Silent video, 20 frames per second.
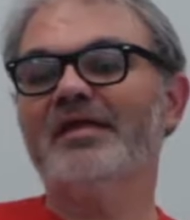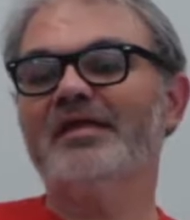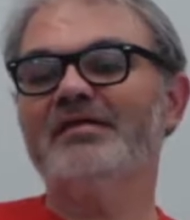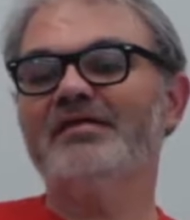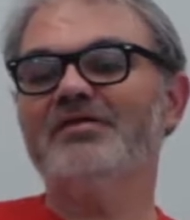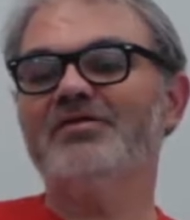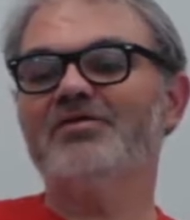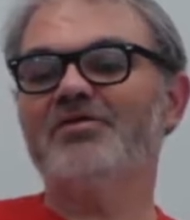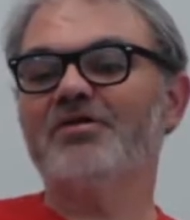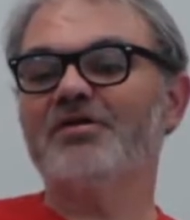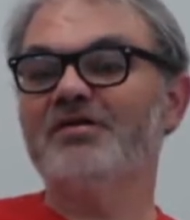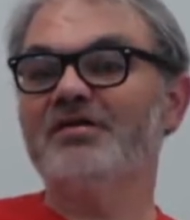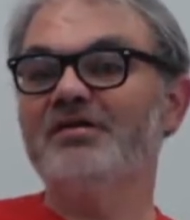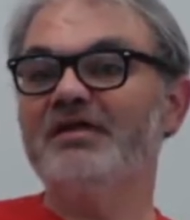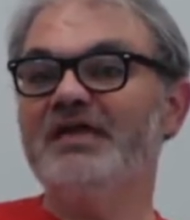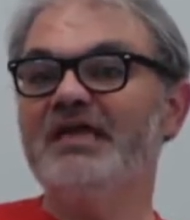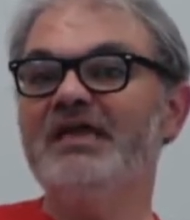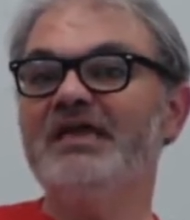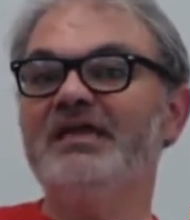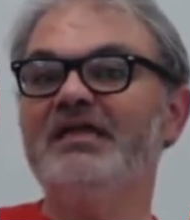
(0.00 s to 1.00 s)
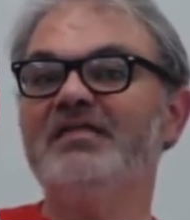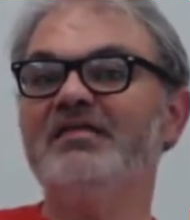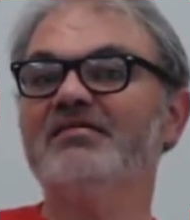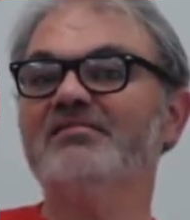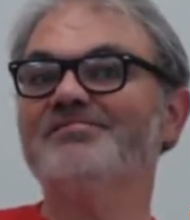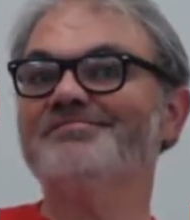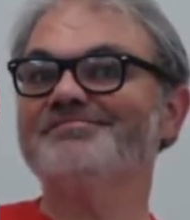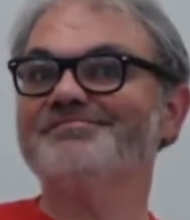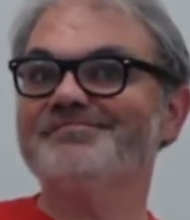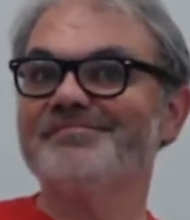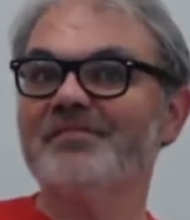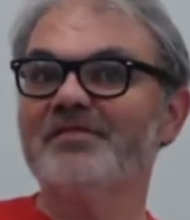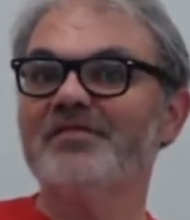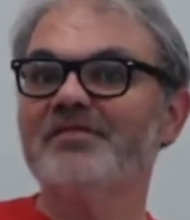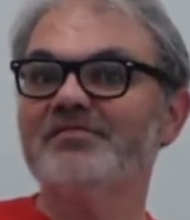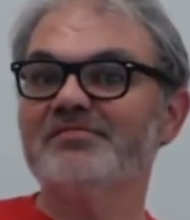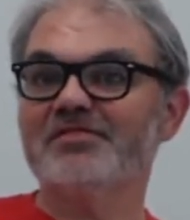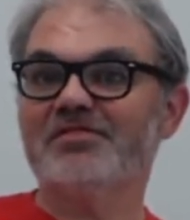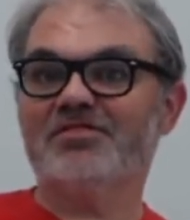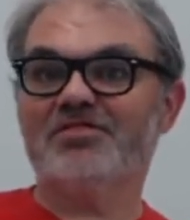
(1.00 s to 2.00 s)
you're going to need
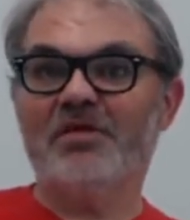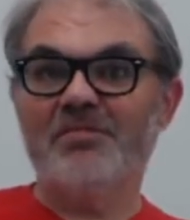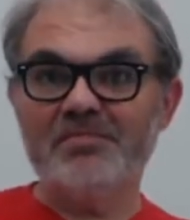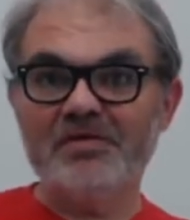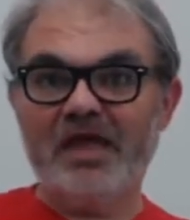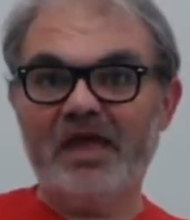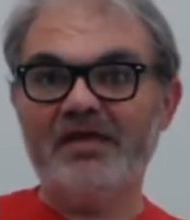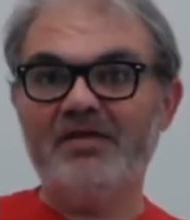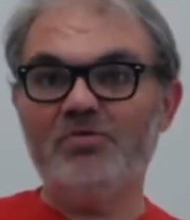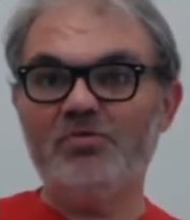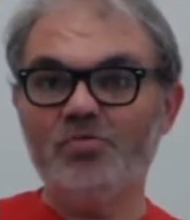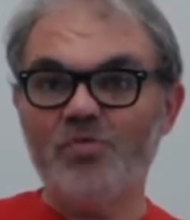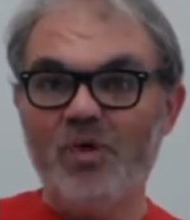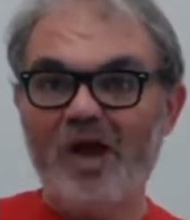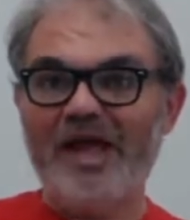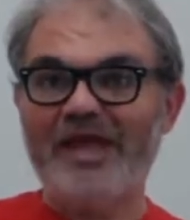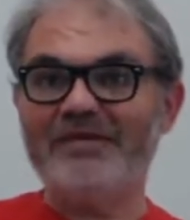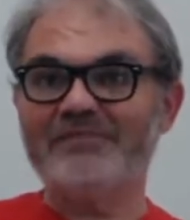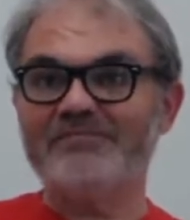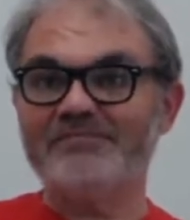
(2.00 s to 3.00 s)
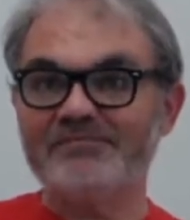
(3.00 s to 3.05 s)
some kind of white